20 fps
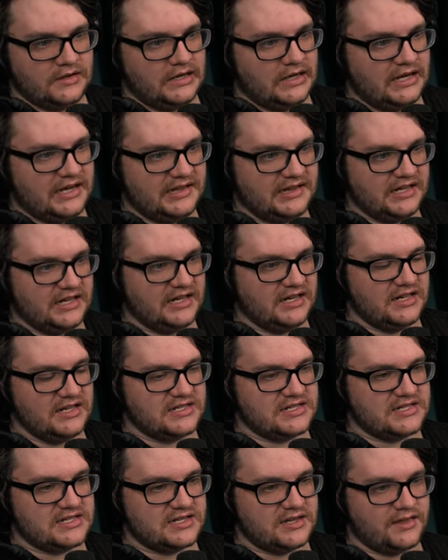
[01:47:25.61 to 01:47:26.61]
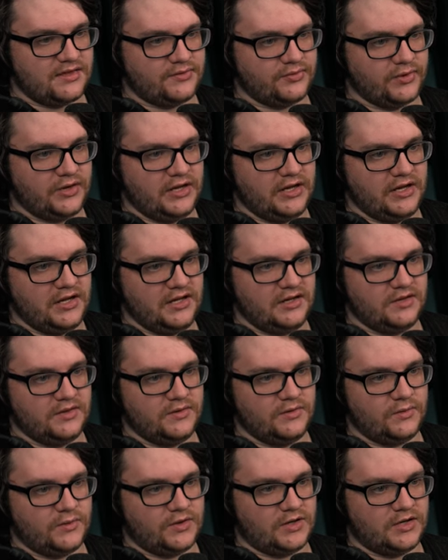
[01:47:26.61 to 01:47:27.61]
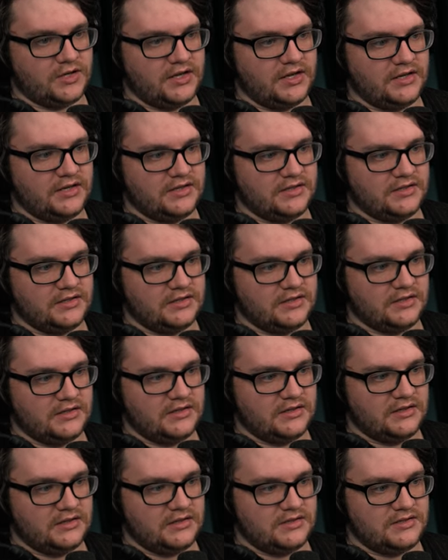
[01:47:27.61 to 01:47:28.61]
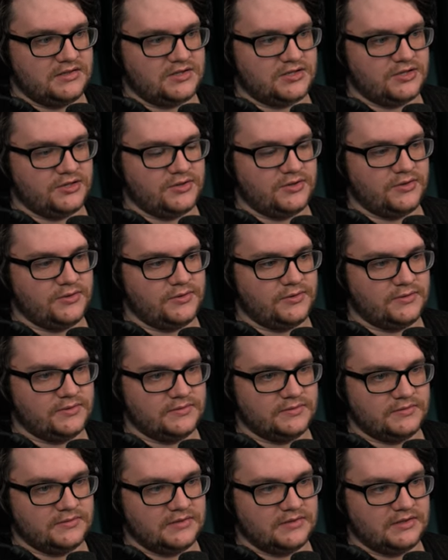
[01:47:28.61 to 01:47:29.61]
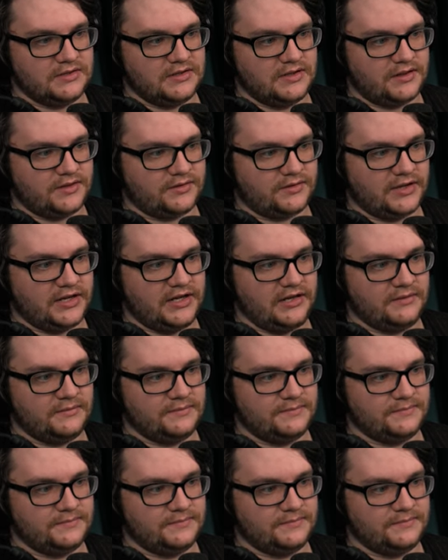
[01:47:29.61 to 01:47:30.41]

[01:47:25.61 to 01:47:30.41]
And then it's three, one, two, three.